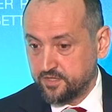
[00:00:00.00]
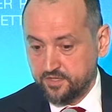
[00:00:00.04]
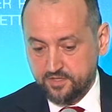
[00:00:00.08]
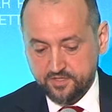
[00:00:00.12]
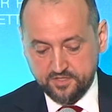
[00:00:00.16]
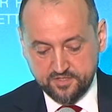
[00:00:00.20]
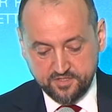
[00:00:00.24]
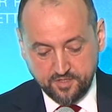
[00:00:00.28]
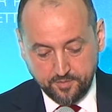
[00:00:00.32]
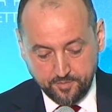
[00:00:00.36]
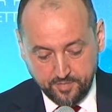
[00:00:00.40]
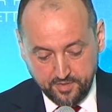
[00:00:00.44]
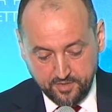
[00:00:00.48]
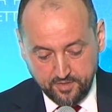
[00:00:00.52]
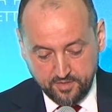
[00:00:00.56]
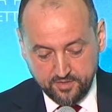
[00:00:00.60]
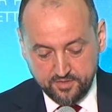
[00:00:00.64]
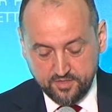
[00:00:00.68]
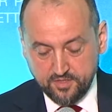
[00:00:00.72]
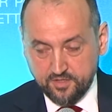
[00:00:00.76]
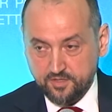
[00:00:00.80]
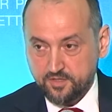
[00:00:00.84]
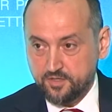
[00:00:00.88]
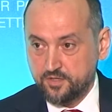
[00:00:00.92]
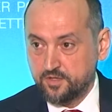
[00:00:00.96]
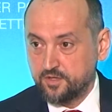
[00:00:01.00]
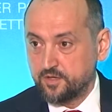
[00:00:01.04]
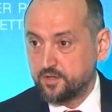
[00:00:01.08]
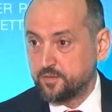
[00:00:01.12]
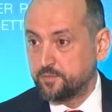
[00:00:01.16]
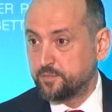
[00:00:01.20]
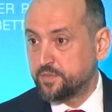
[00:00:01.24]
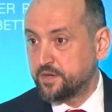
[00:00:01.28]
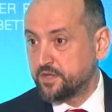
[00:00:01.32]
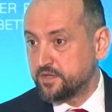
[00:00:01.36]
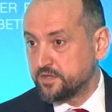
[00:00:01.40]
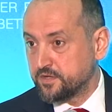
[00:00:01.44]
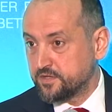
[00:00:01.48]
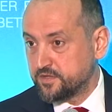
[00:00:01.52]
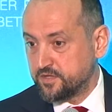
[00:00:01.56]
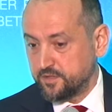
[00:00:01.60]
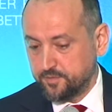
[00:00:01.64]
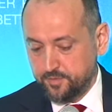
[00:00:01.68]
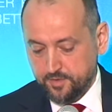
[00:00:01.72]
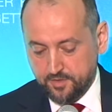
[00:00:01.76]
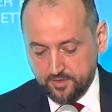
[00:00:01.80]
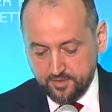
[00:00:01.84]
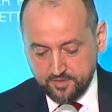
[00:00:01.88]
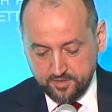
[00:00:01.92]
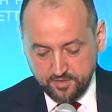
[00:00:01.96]
stability,
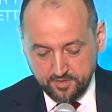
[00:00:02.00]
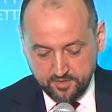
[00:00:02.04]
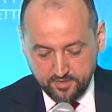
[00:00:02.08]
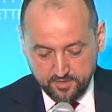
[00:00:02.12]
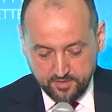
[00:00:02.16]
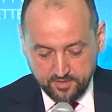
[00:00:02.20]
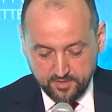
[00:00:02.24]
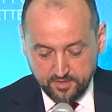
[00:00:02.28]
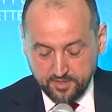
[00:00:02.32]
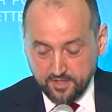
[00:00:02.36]
predictability,